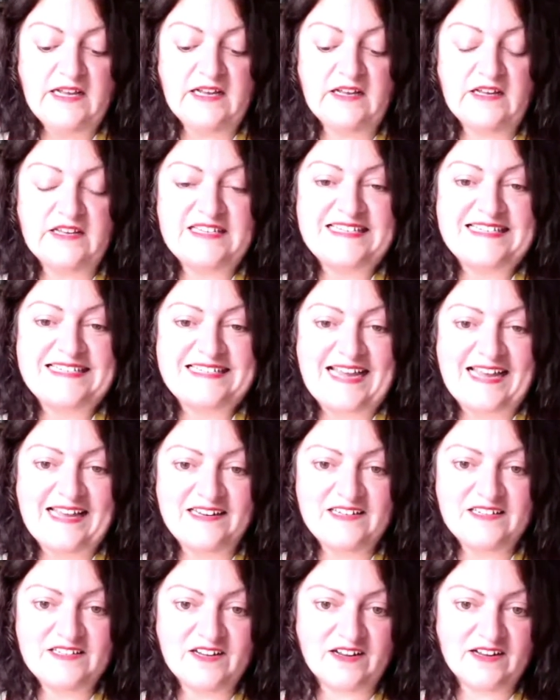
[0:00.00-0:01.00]

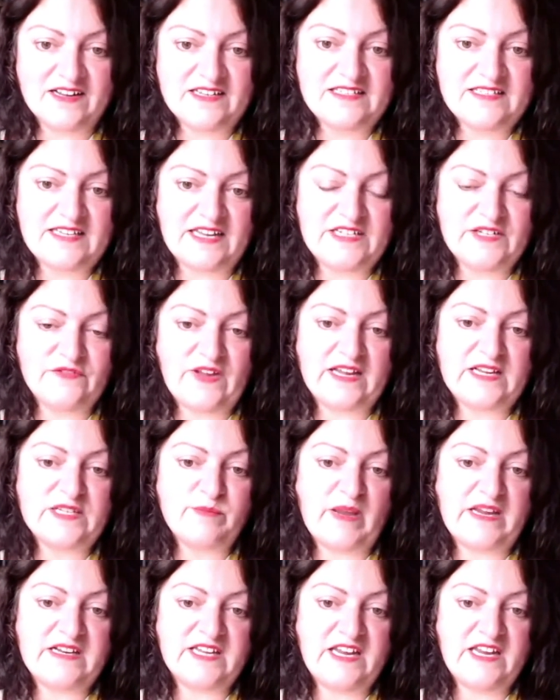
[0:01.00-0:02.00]
standardized set of
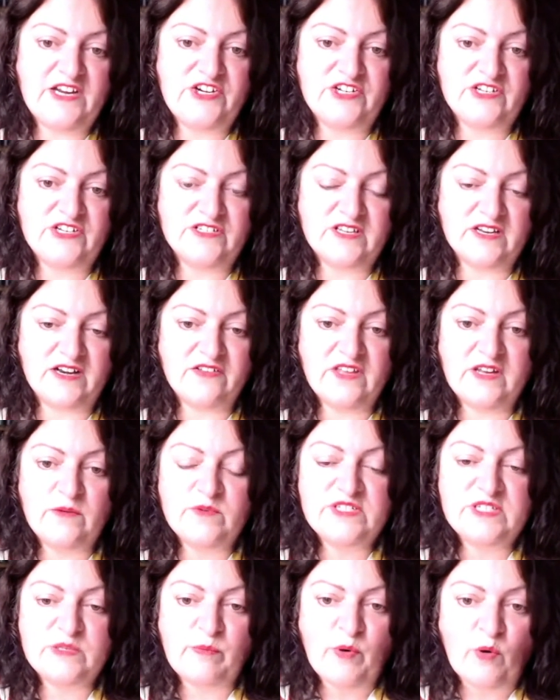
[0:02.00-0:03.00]
expectations that I think would
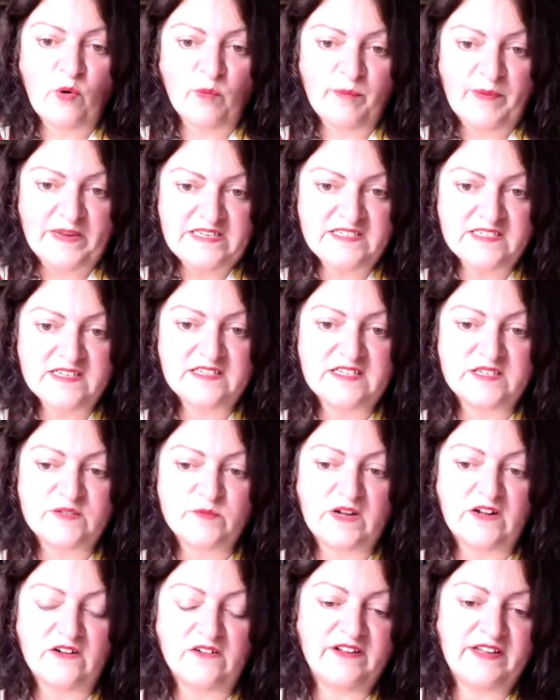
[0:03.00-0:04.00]
support business as
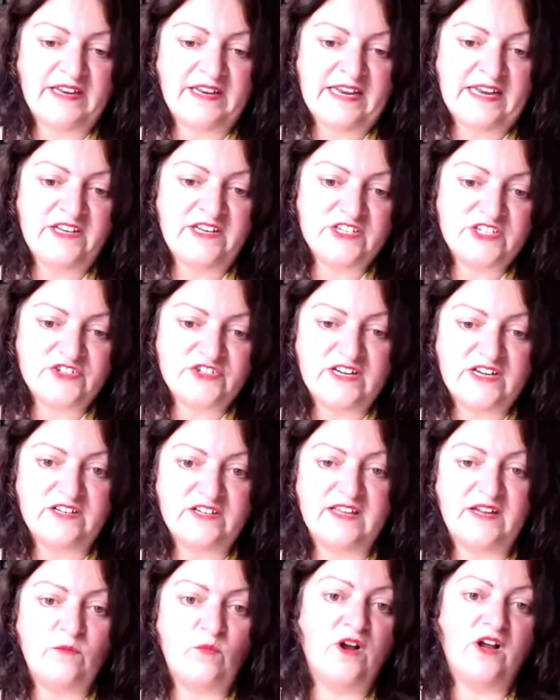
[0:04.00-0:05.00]
well. And industry could
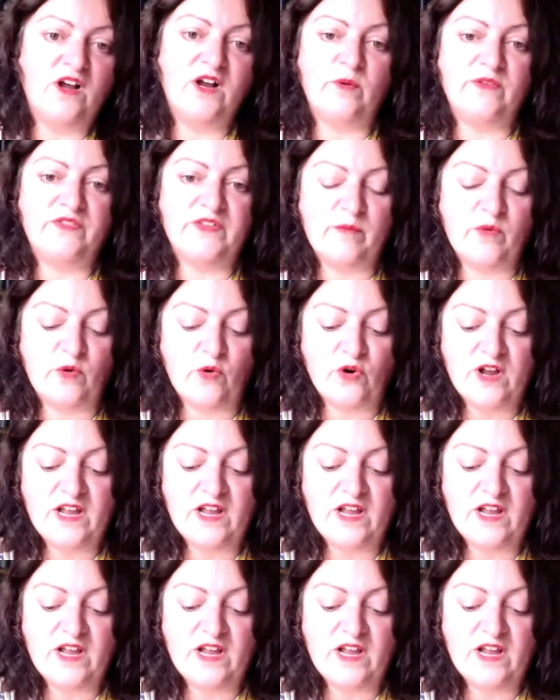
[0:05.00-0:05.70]
then work with a more